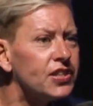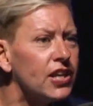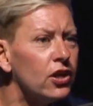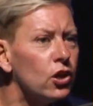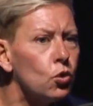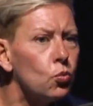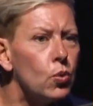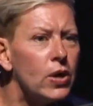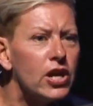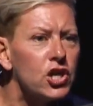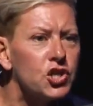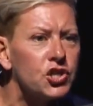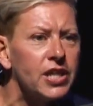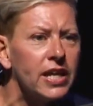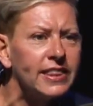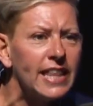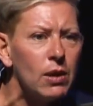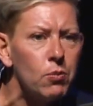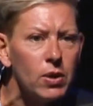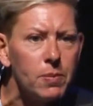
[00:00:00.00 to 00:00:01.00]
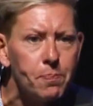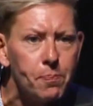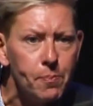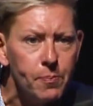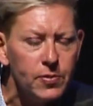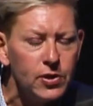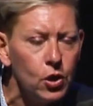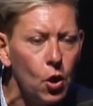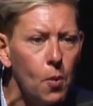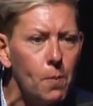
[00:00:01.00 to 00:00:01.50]
here wish that they would,
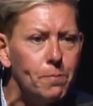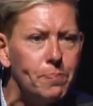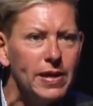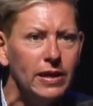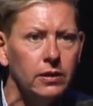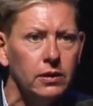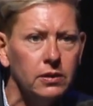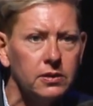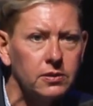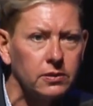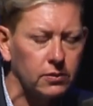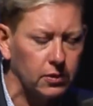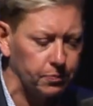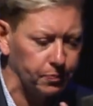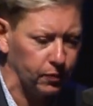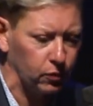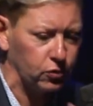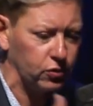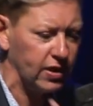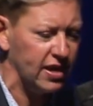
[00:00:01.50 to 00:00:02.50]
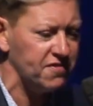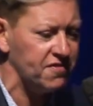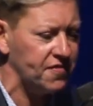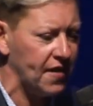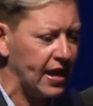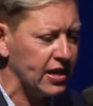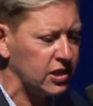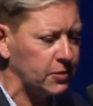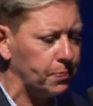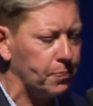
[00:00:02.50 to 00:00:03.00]
build or
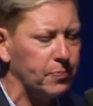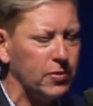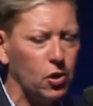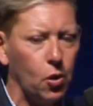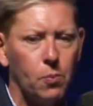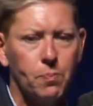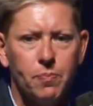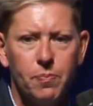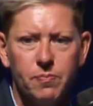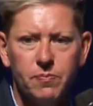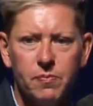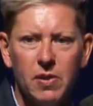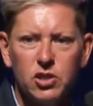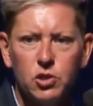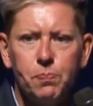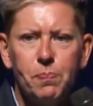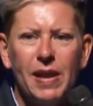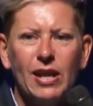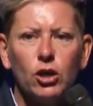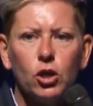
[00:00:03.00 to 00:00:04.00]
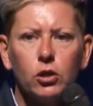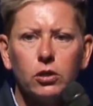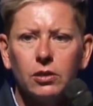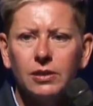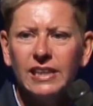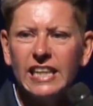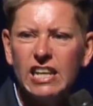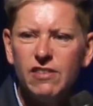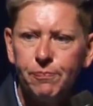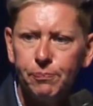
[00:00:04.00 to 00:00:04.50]
invent, much bigger
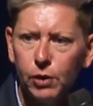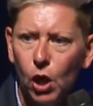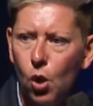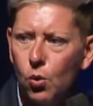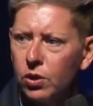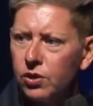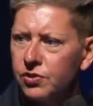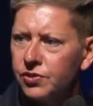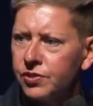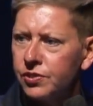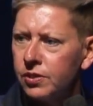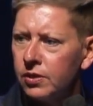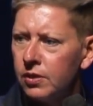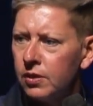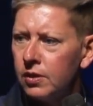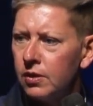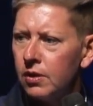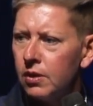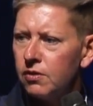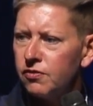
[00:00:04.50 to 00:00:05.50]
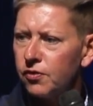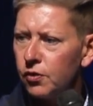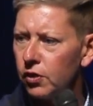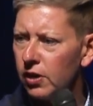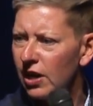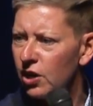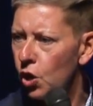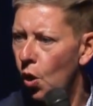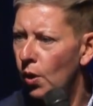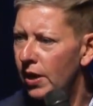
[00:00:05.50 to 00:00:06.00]
leaf blowers for
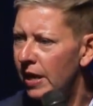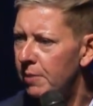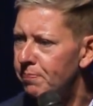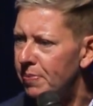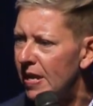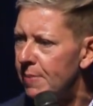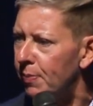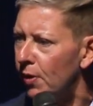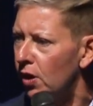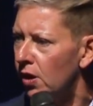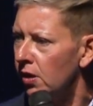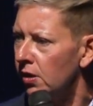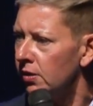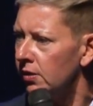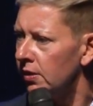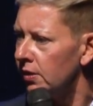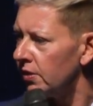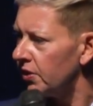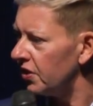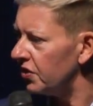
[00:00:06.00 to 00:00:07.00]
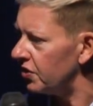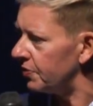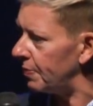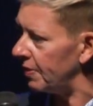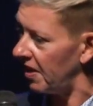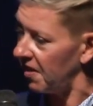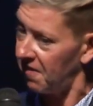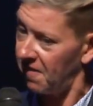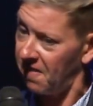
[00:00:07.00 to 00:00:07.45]
annoying people? You can just be like,